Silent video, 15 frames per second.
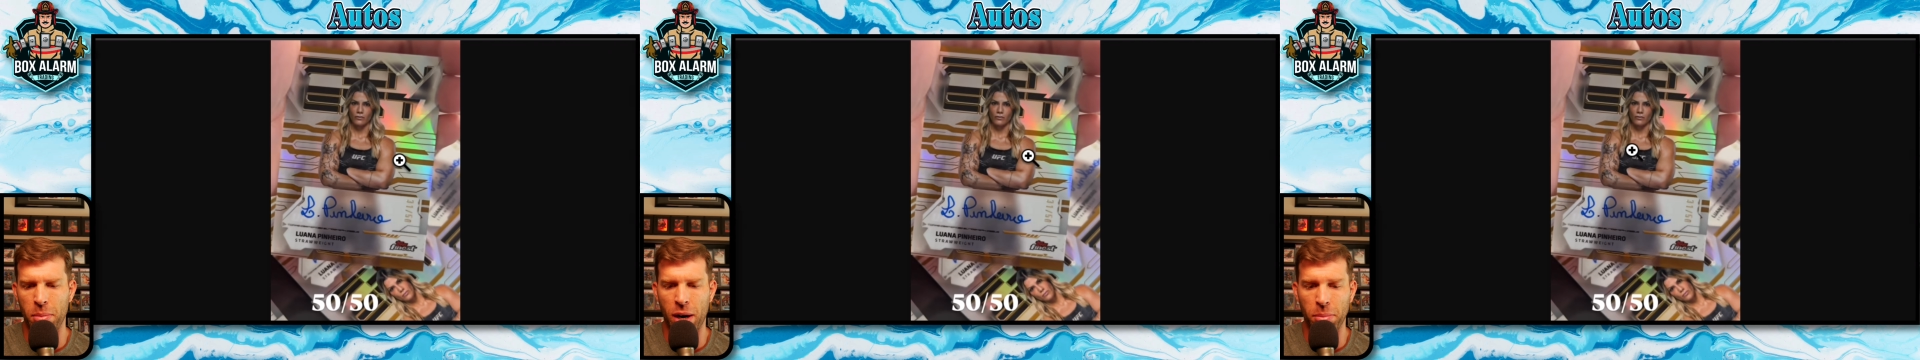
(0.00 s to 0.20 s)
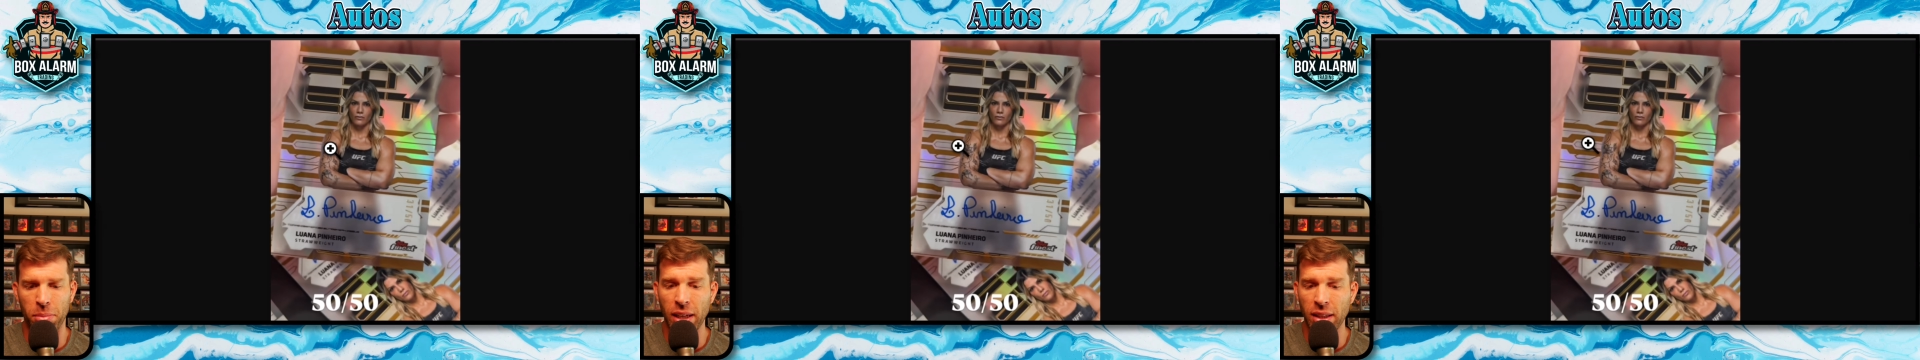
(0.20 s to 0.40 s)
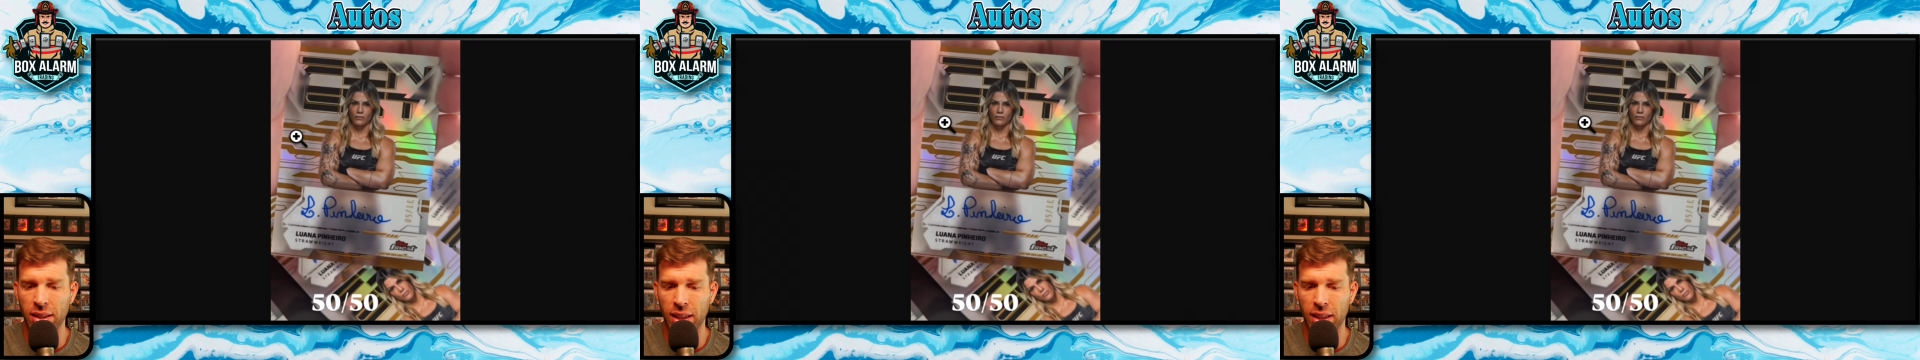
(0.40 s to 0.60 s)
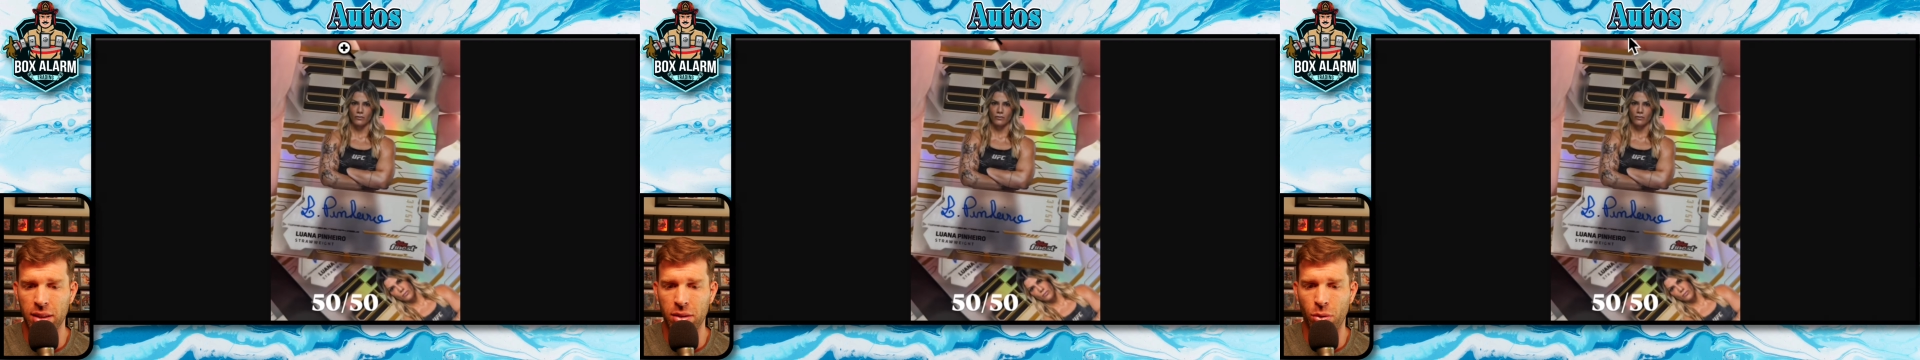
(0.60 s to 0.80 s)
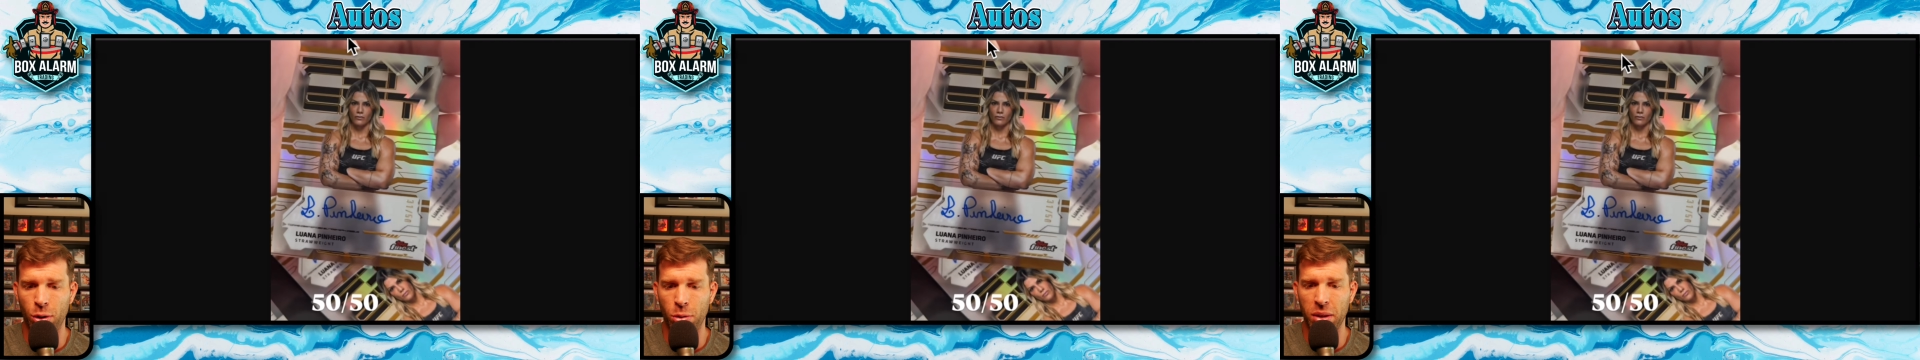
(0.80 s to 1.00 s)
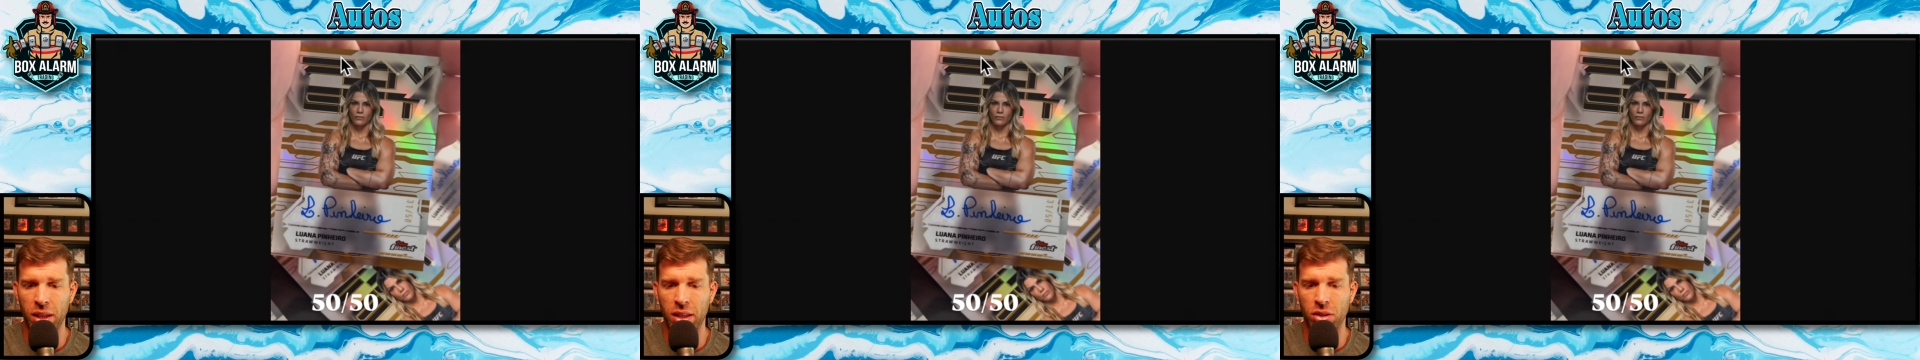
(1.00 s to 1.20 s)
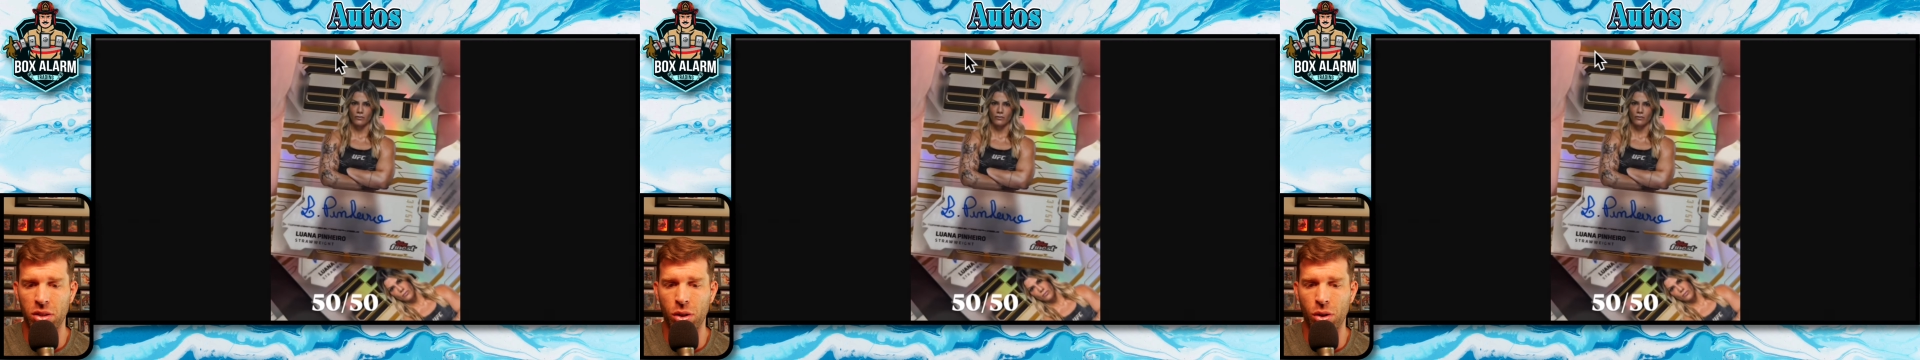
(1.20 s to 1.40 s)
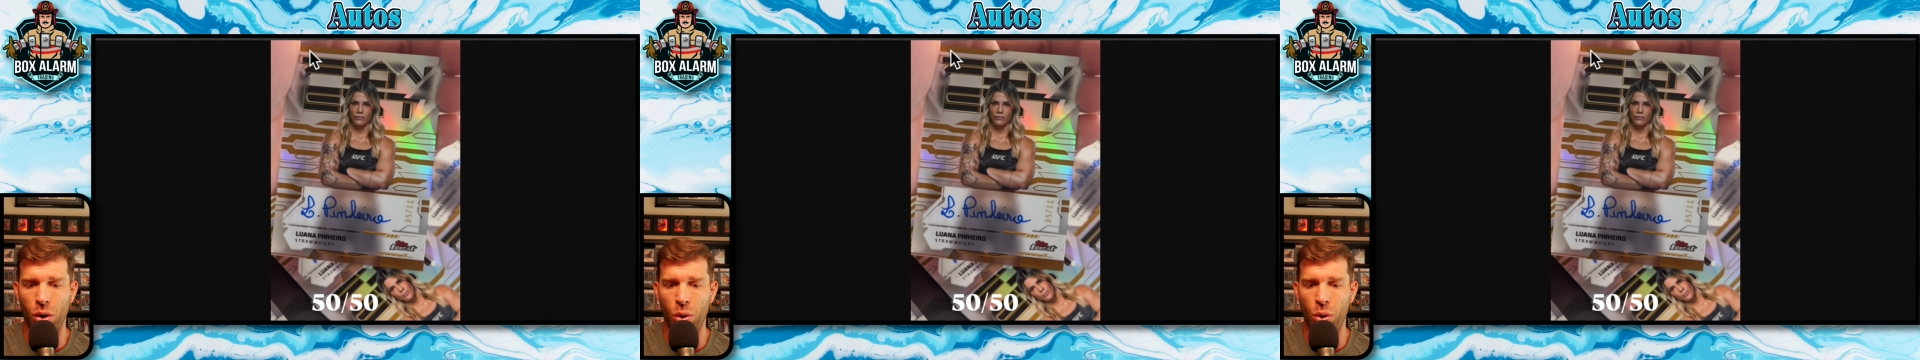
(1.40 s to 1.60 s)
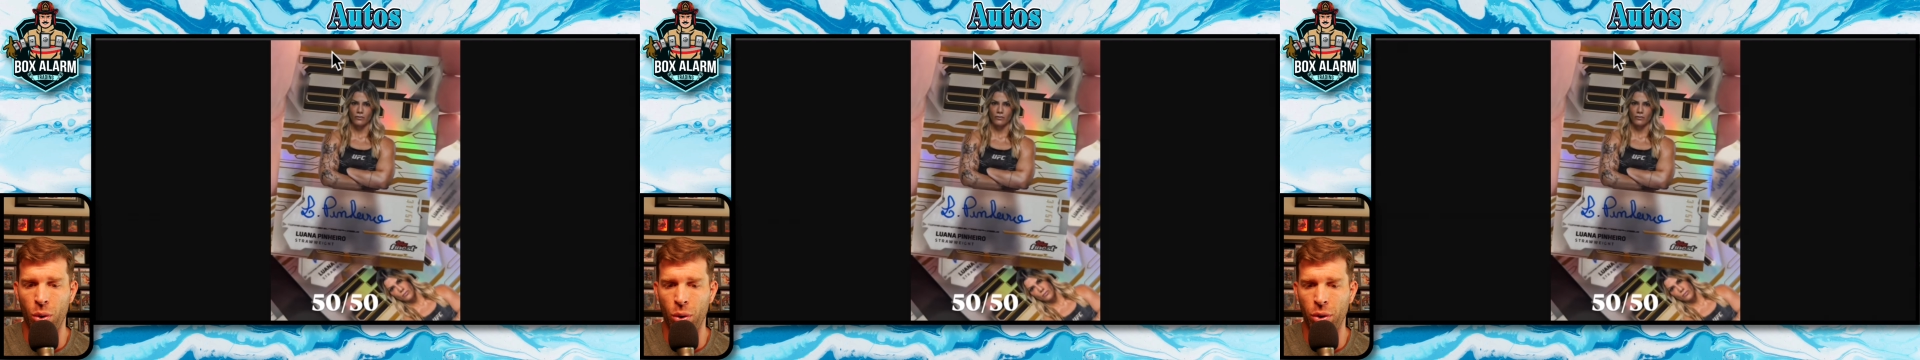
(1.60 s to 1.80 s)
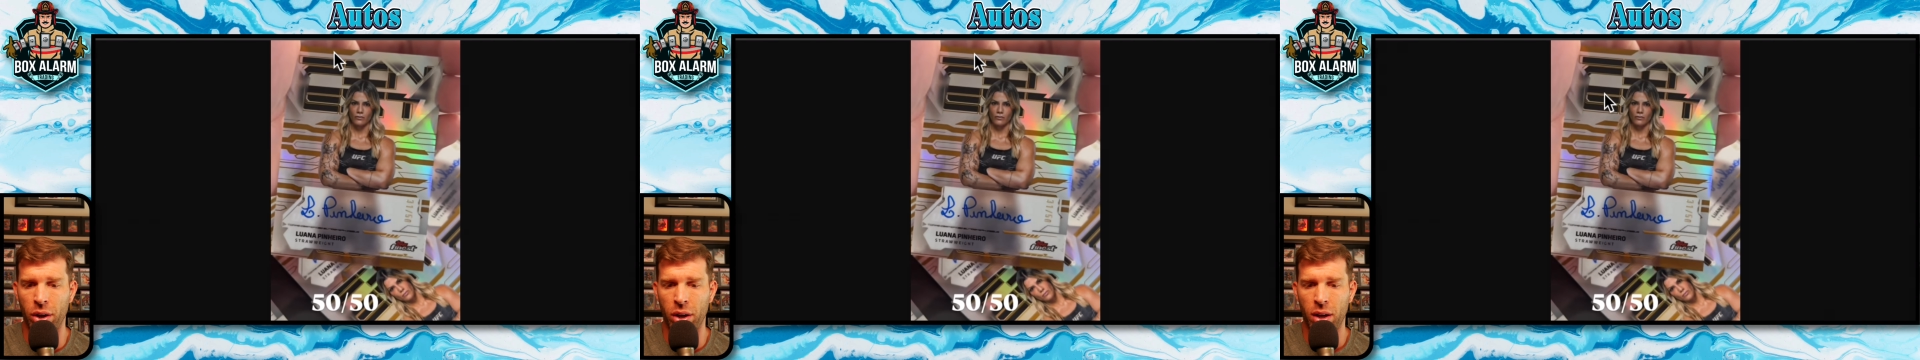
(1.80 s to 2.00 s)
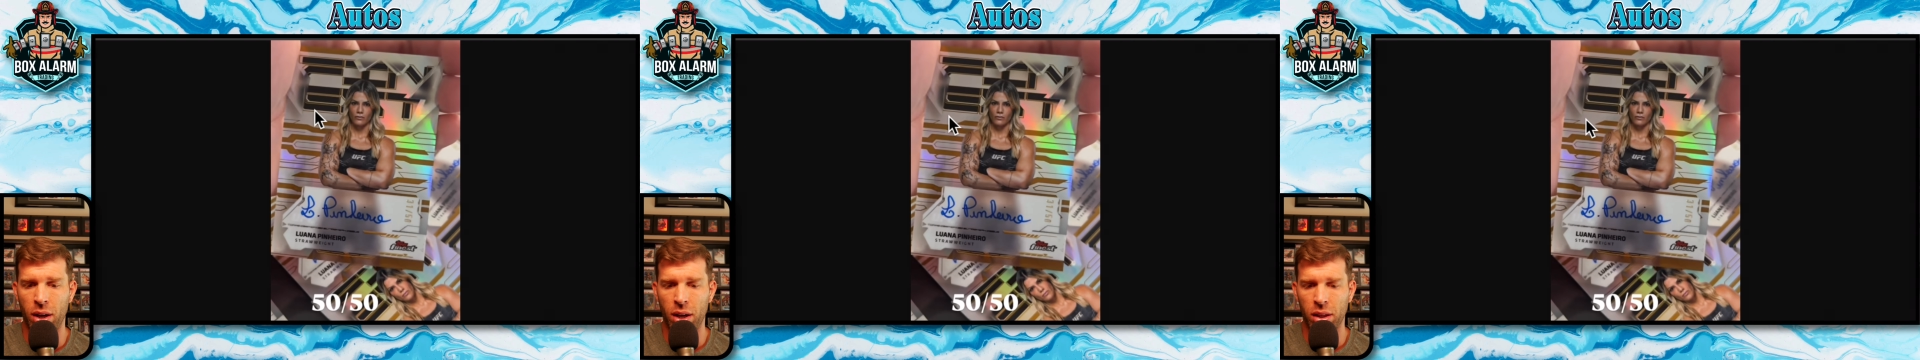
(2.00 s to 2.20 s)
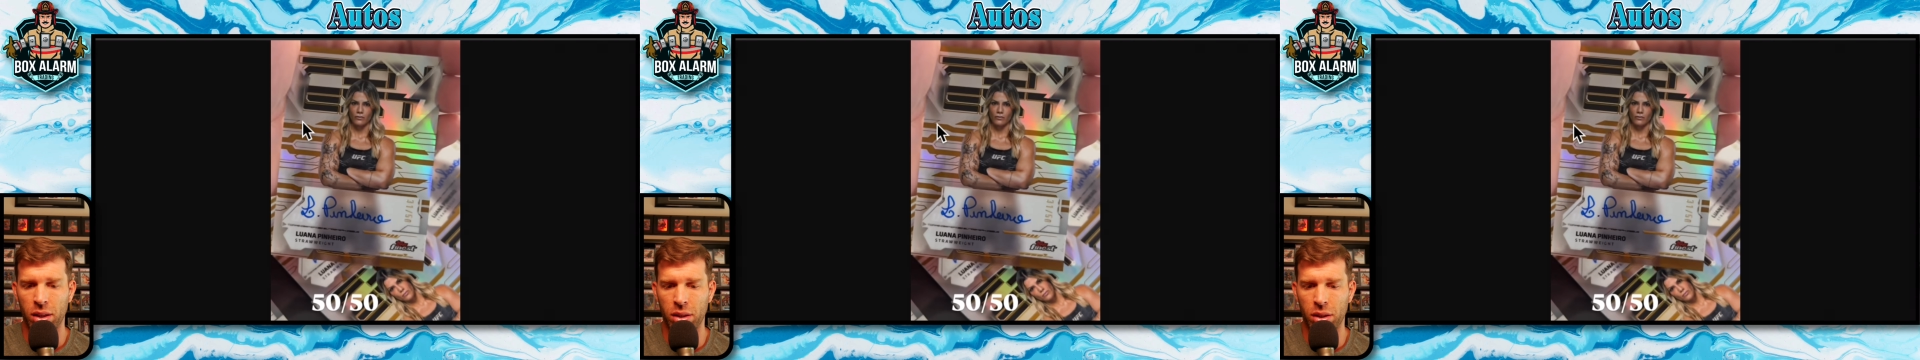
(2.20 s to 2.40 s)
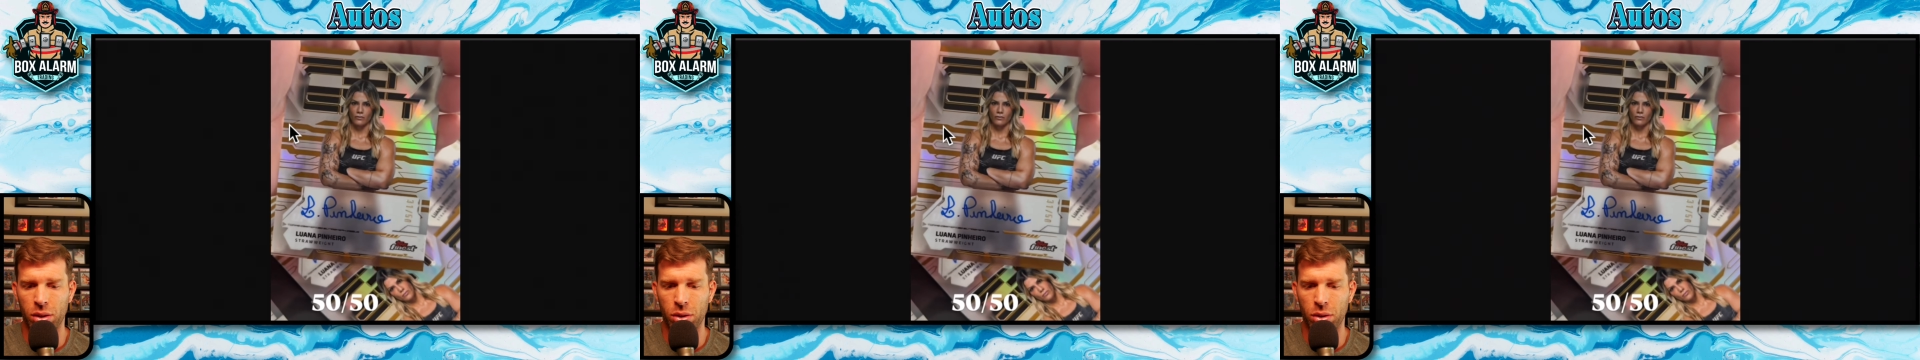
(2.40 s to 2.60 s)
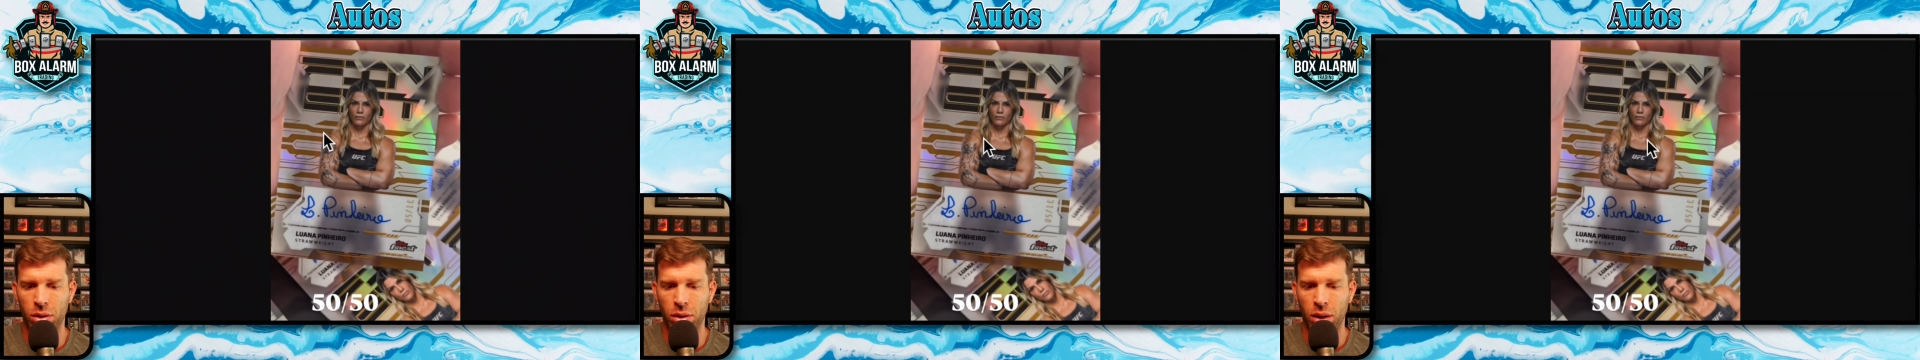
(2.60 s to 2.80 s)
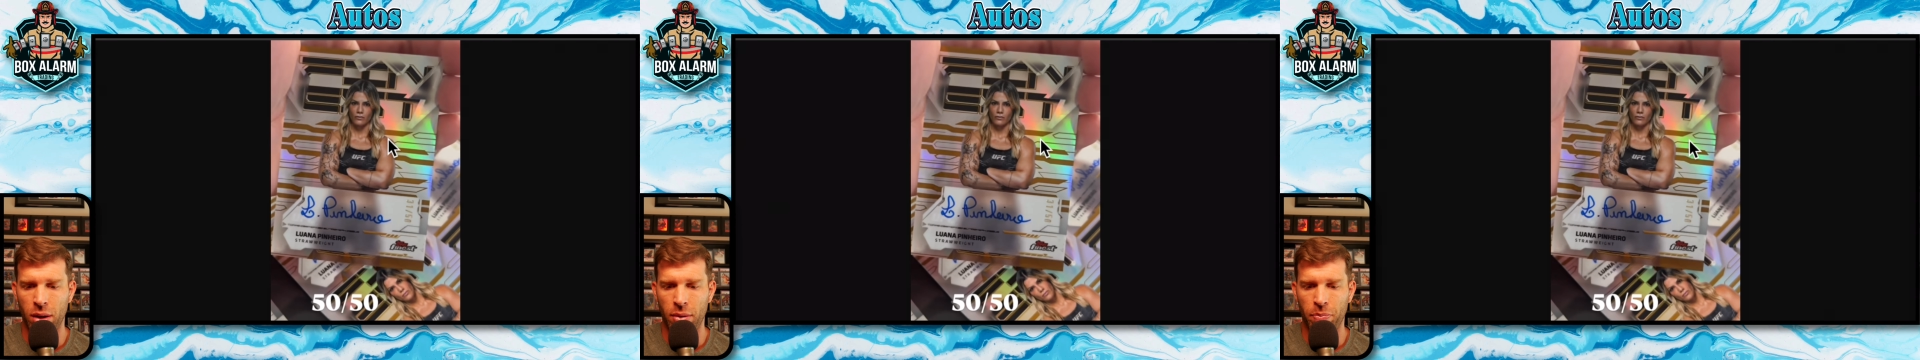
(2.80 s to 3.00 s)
But I'm guessing it's going to be this gold little